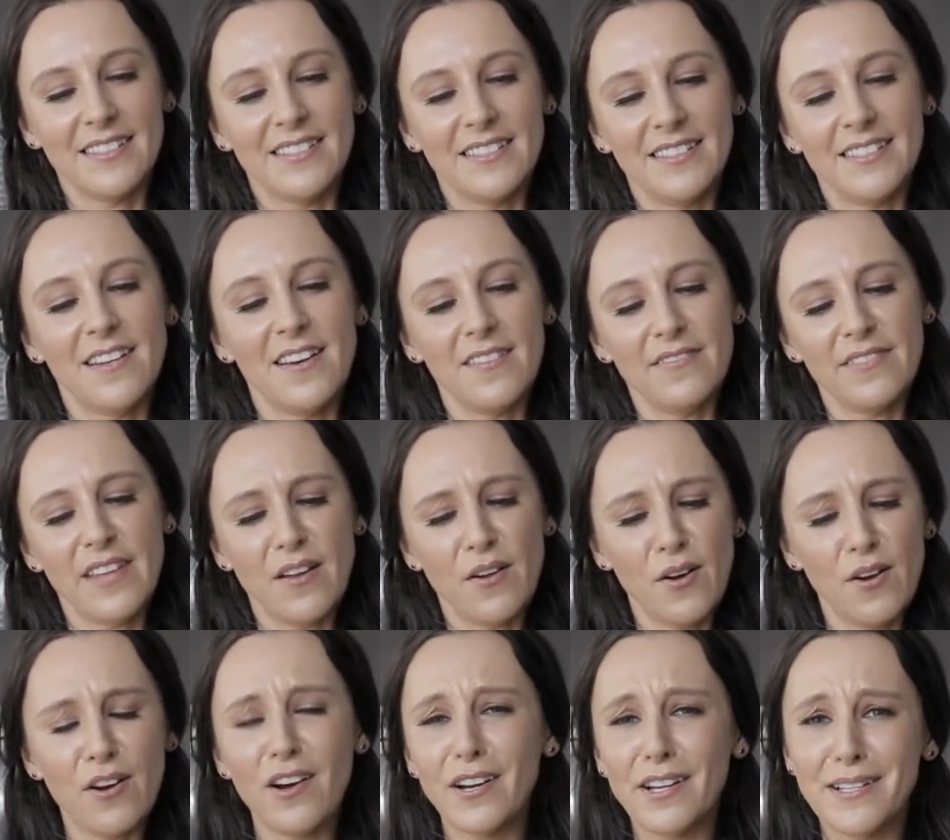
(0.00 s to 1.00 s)
Love that.
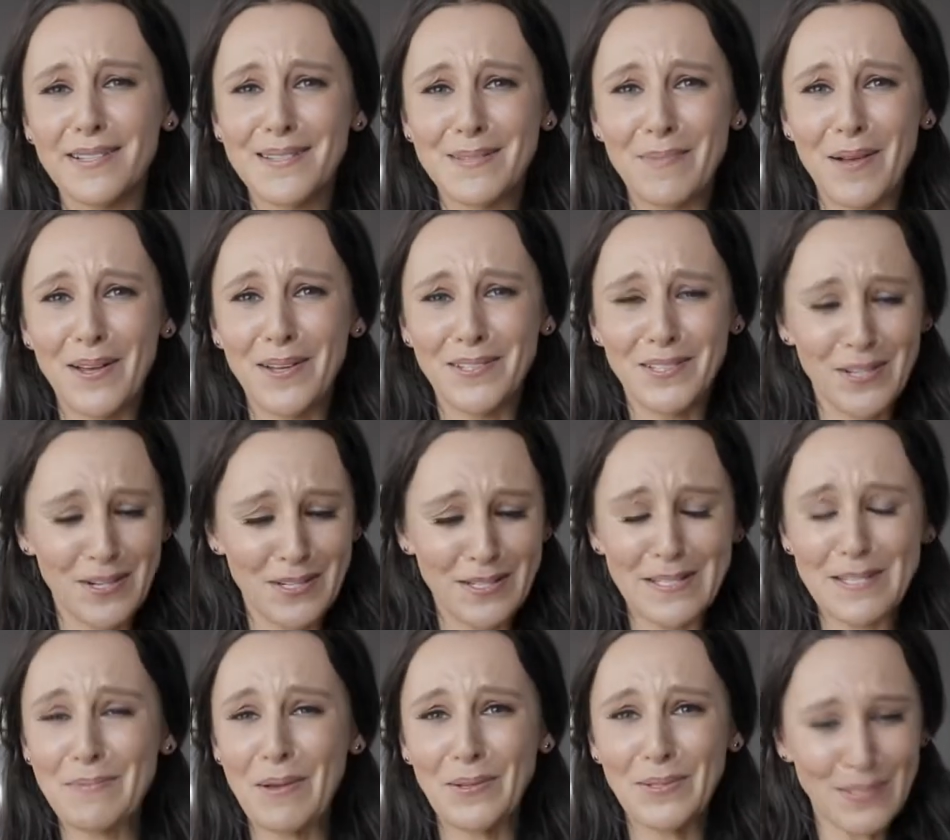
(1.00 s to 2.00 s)
Oh, it's not starting to
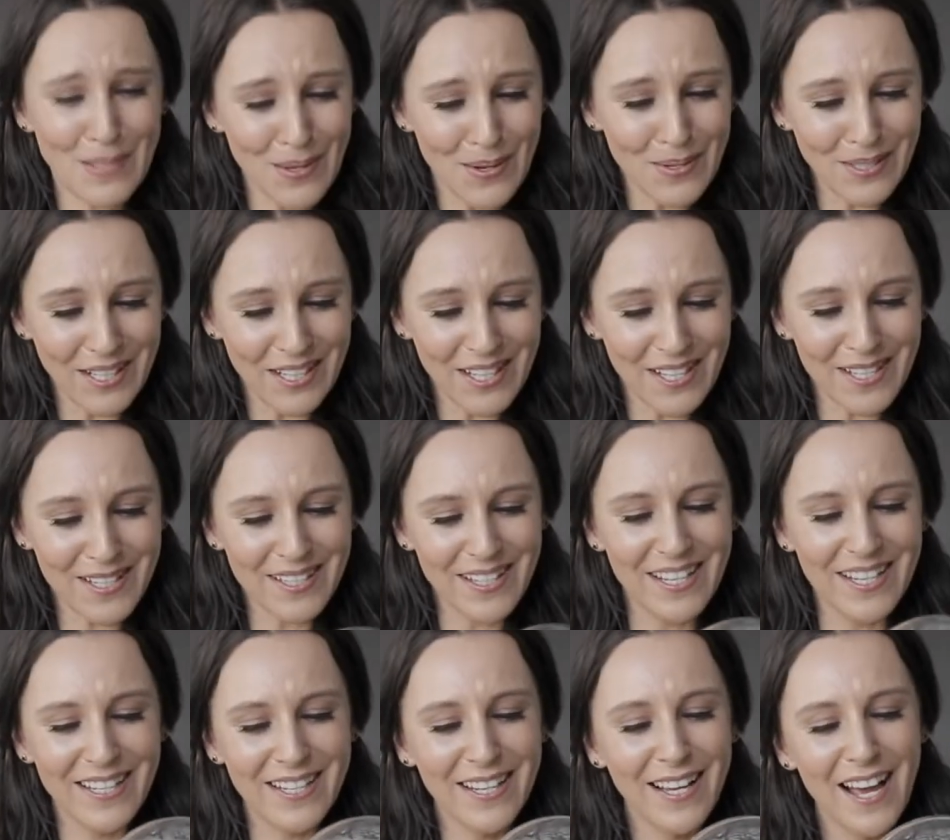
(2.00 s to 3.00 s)
smell so good.
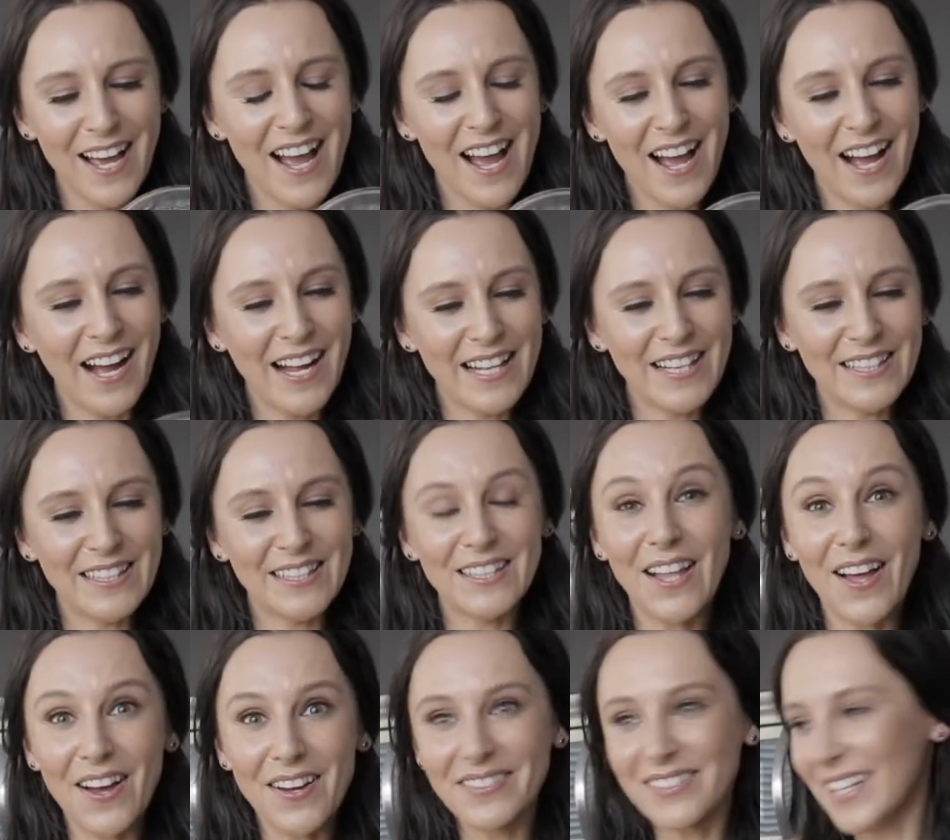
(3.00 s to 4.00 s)
I
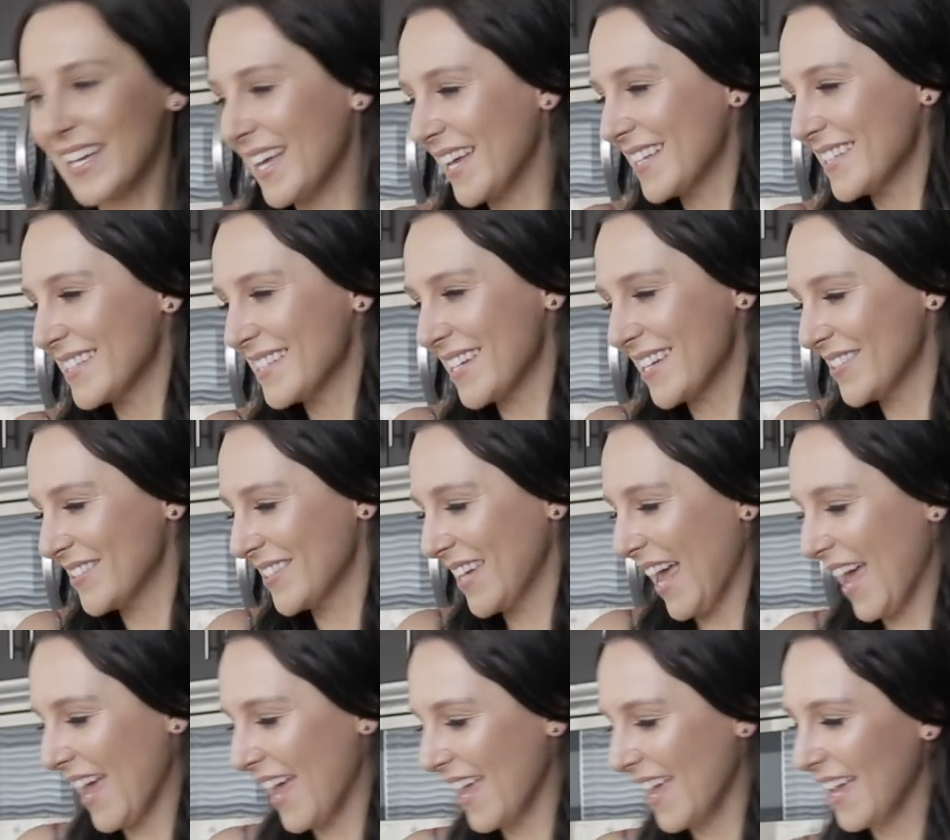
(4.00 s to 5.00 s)
love it.
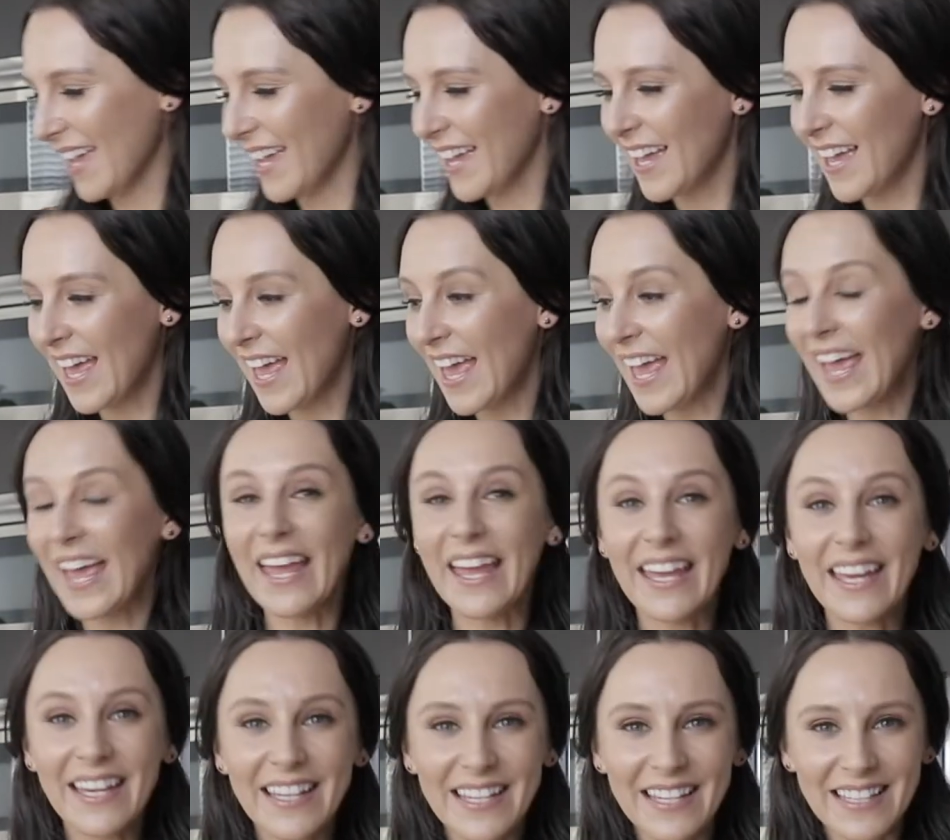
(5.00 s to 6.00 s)
Okay,
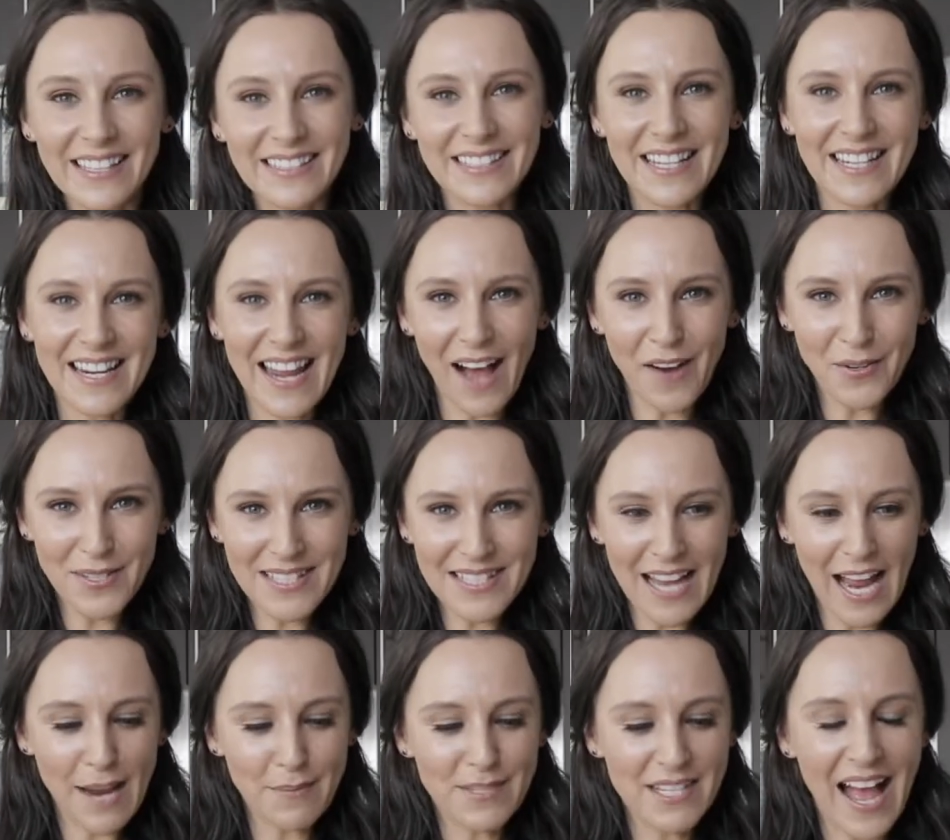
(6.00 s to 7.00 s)
and now it's
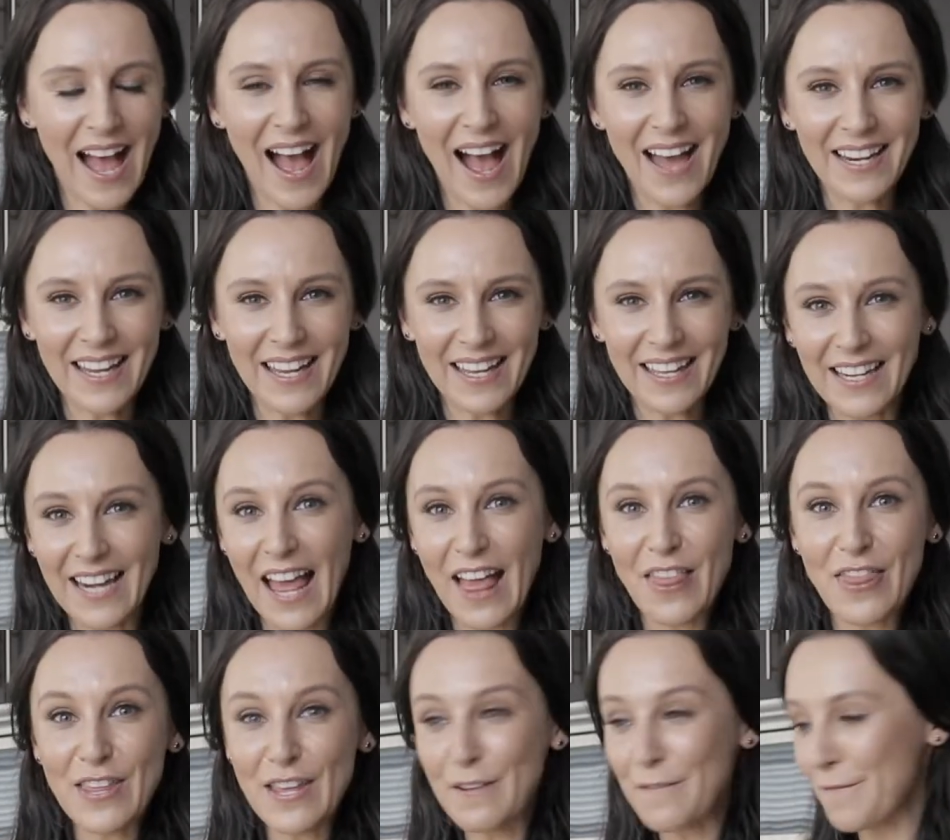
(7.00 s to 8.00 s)
time to add in
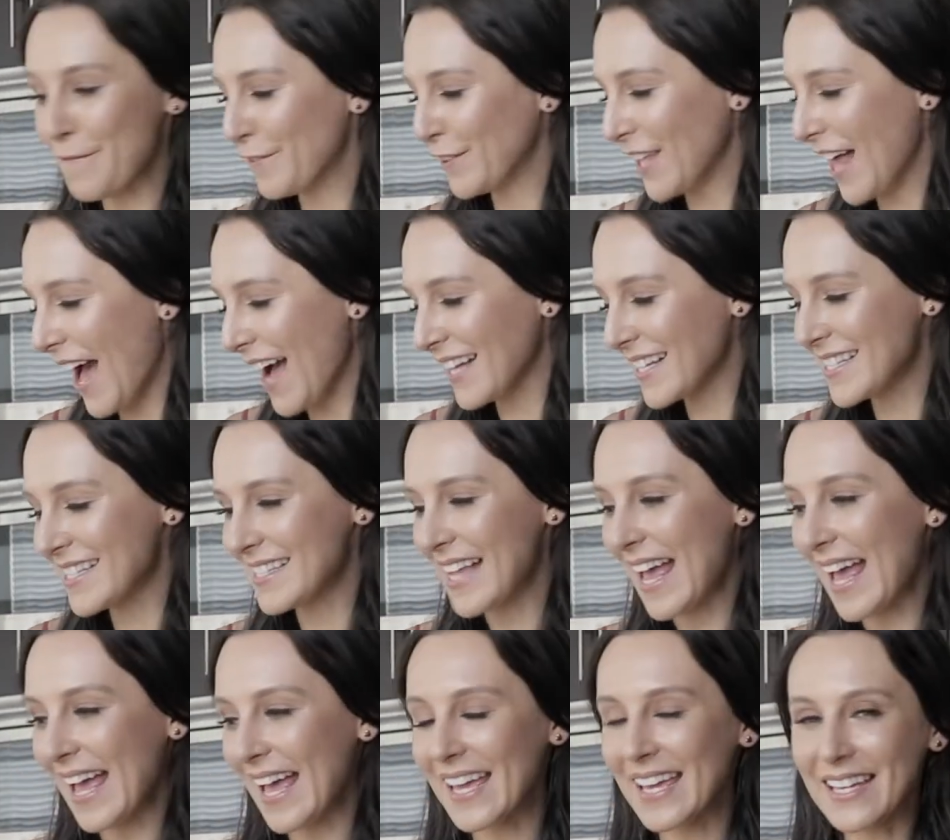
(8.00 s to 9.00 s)
the flax
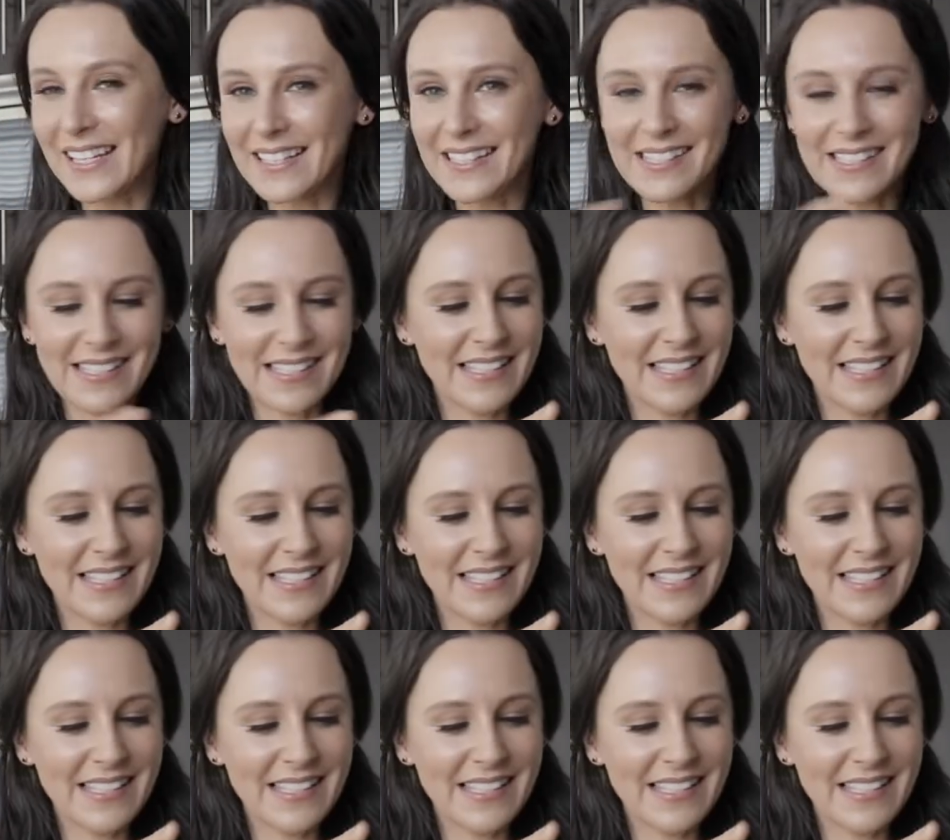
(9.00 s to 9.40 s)
eggs.